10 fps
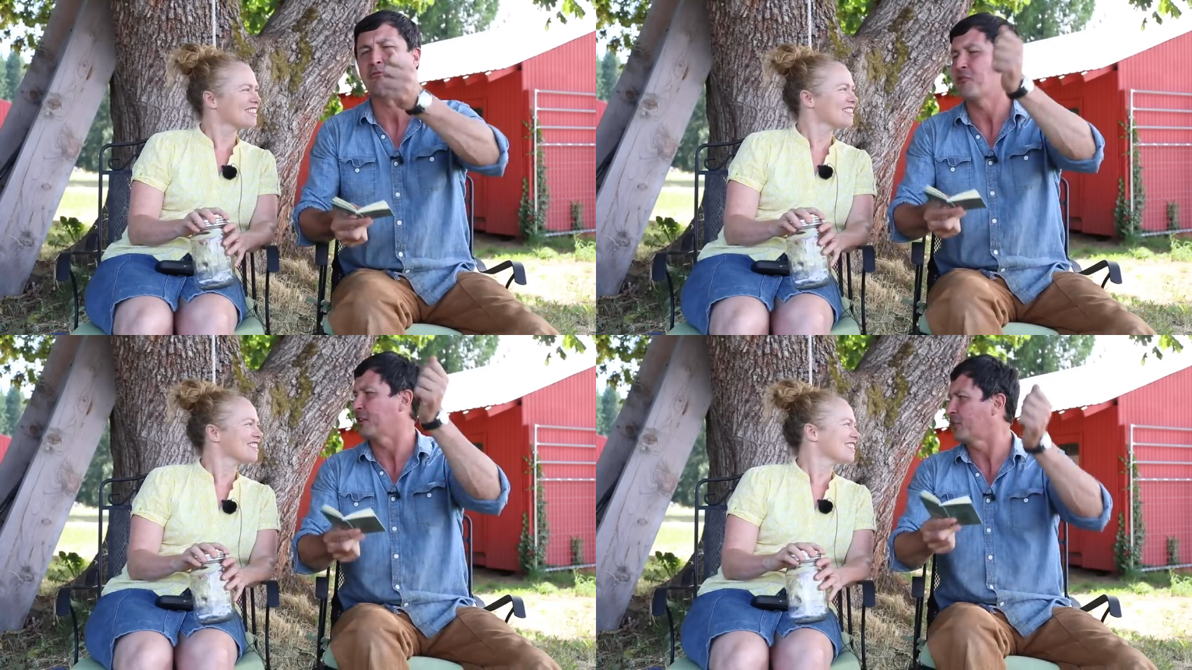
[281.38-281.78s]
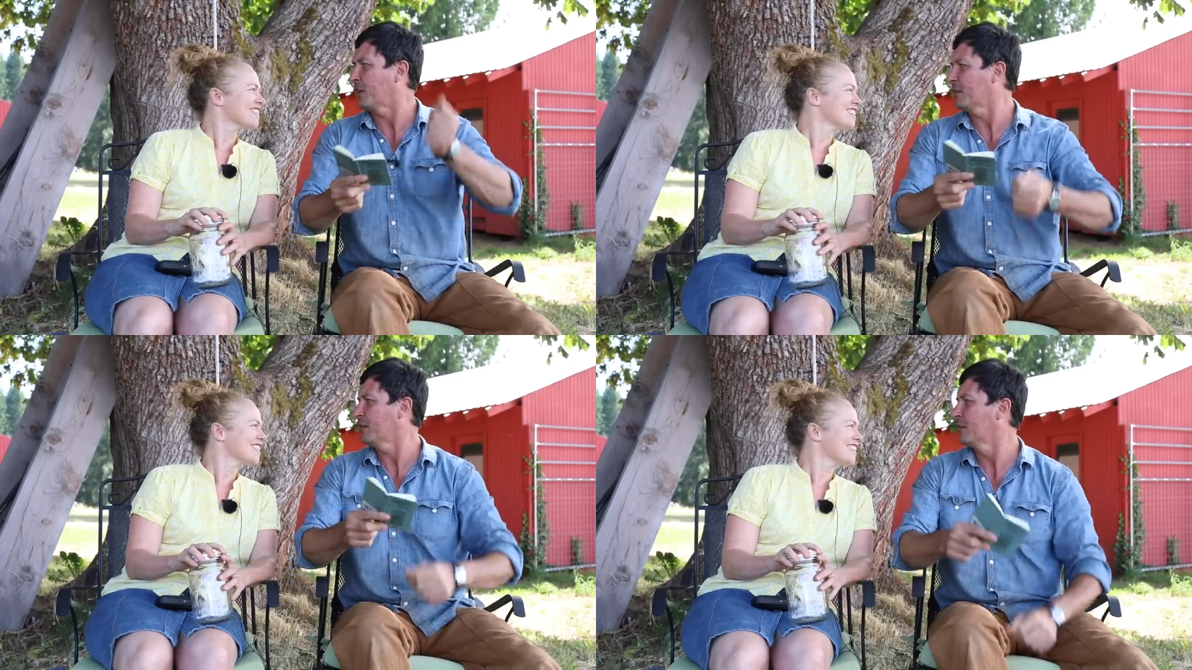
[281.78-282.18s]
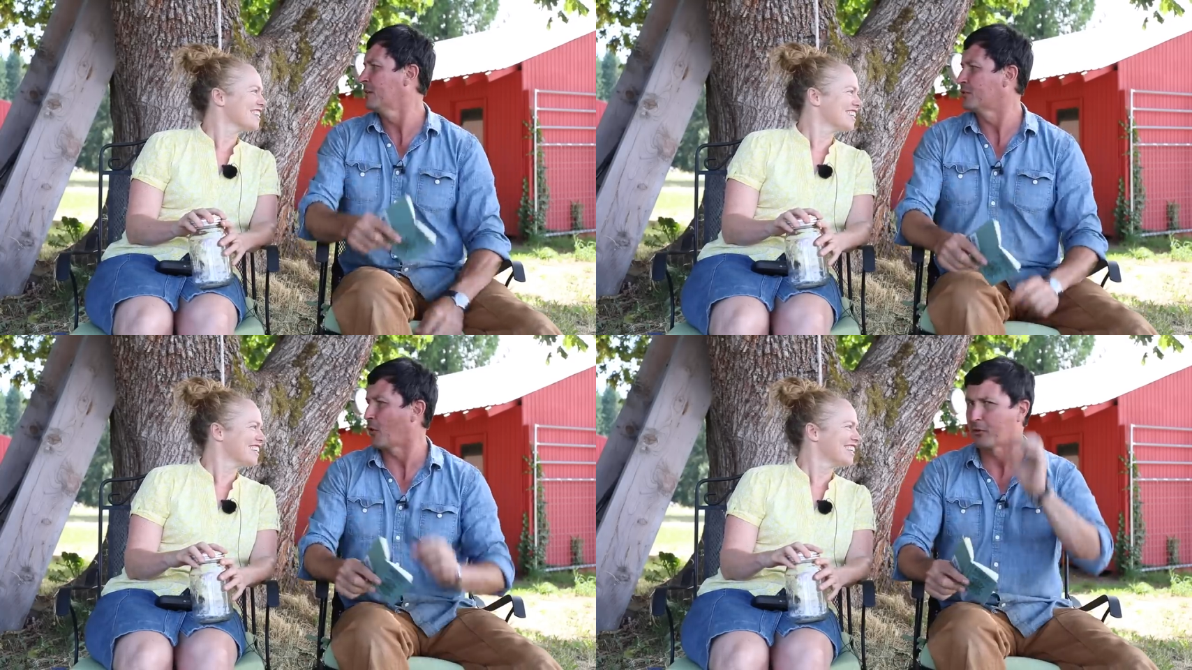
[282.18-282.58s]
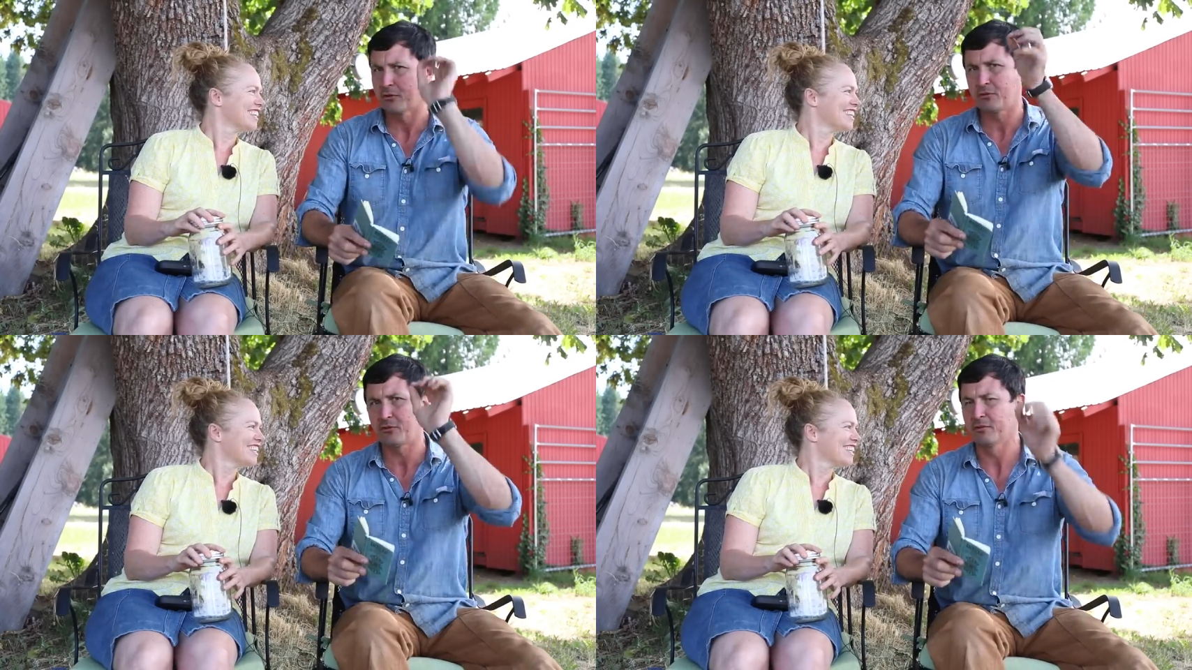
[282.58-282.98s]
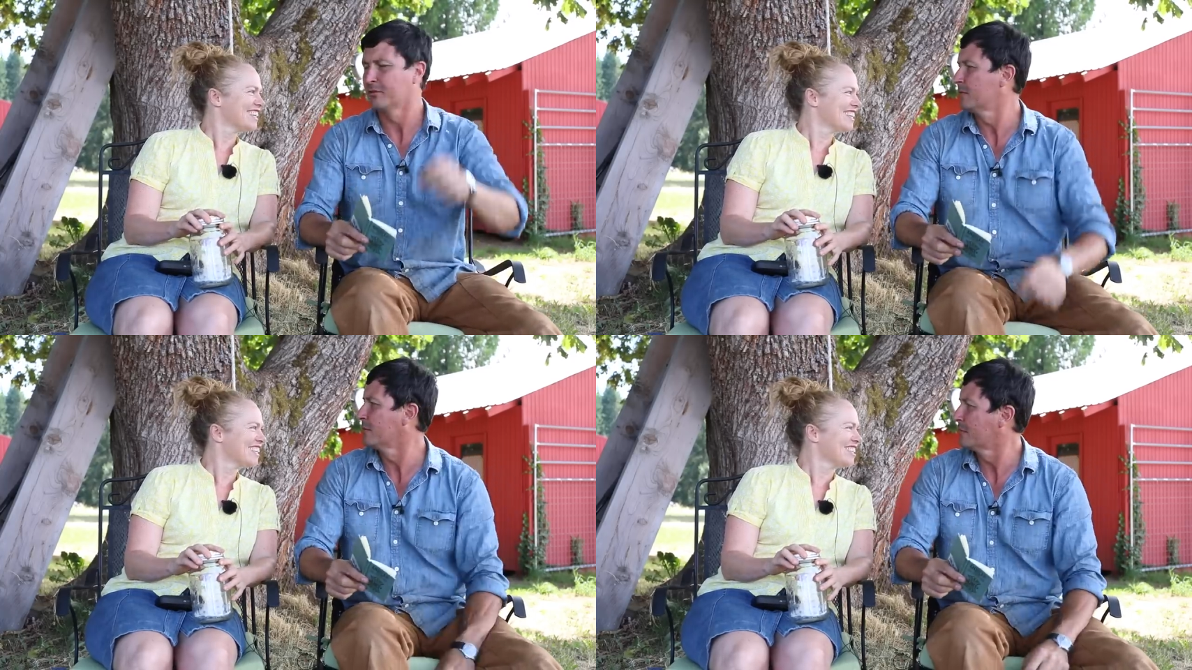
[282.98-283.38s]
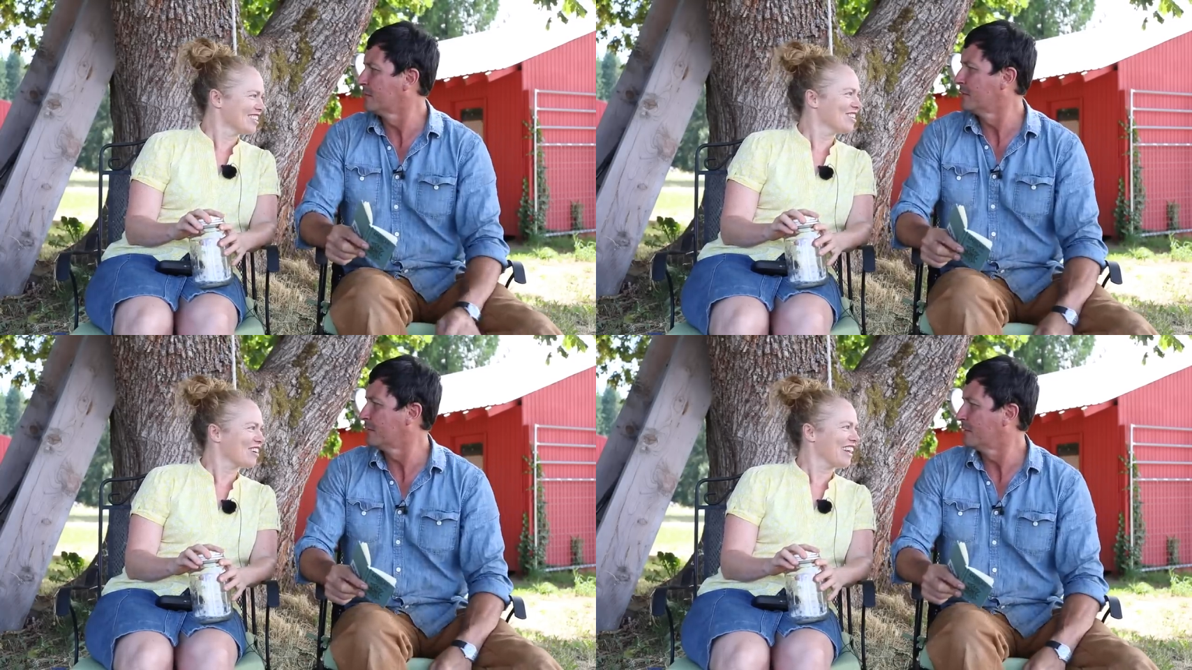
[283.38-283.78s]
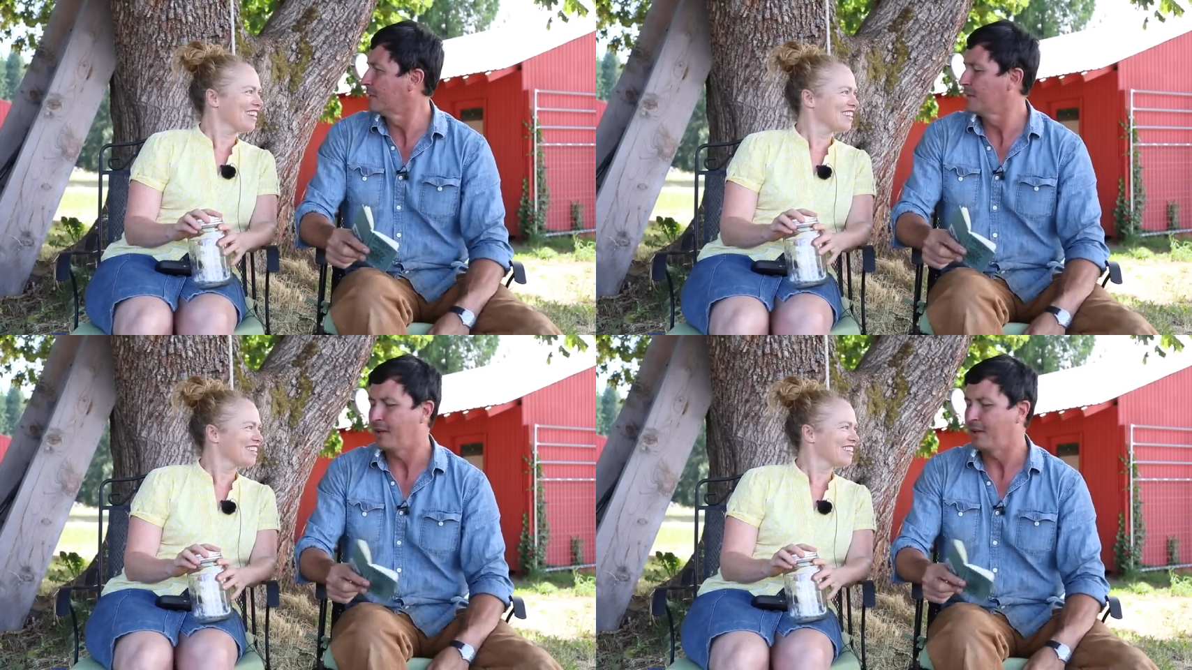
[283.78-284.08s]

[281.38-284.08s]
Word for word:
Speaker 1: fencing, darts. Okay.